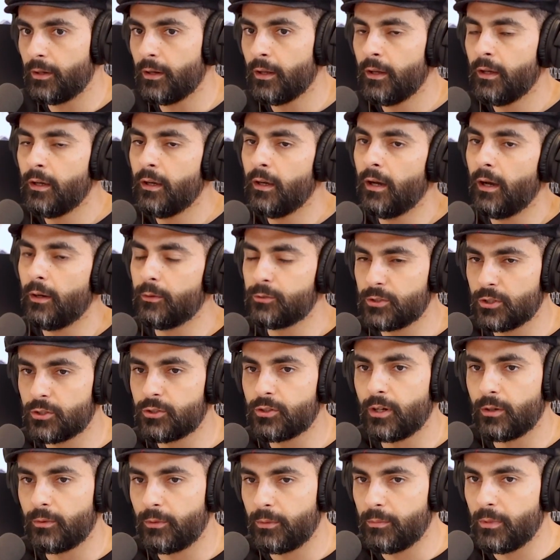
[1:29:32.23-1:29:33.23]
it. I was just
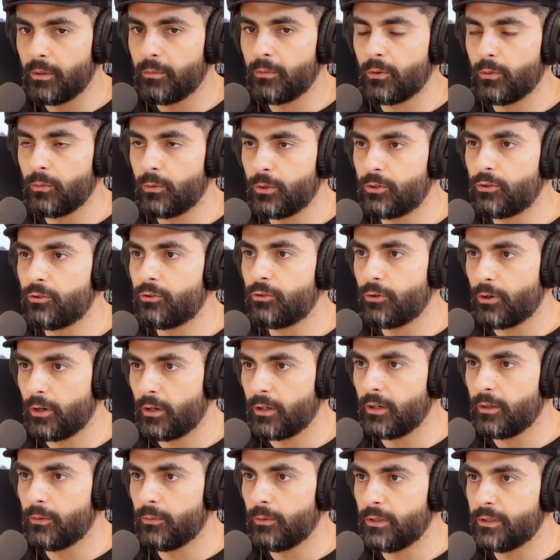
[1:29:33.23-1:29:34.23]
trying to remember which
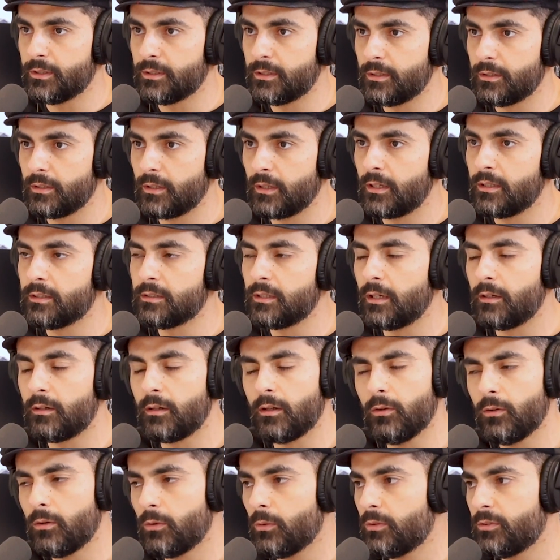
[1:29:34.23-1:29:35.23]
drug it was because I
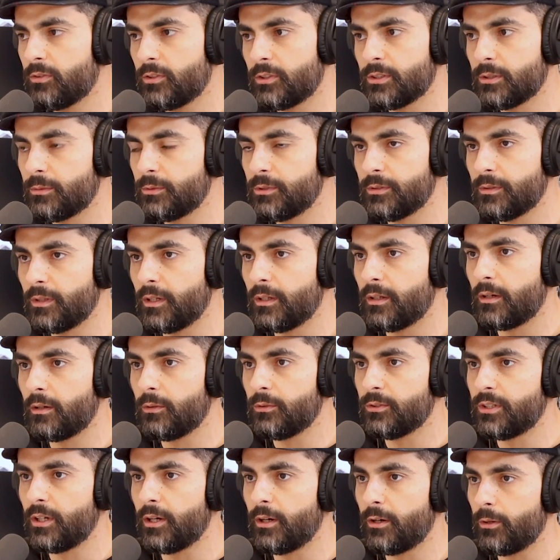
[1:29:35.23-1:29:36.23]
don't know. For some reason, I thought it
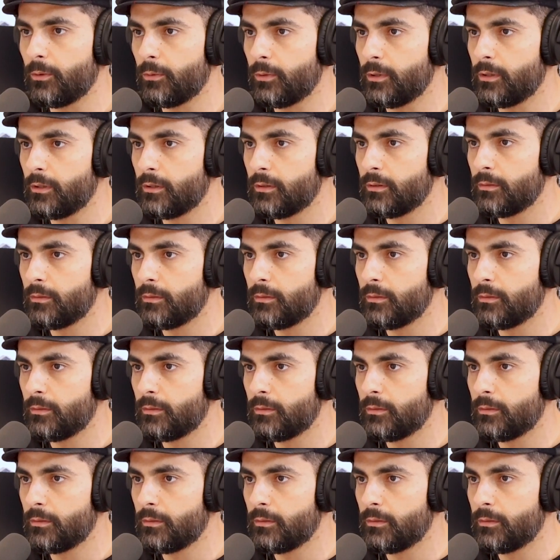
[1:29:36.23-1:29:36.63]
was heroin.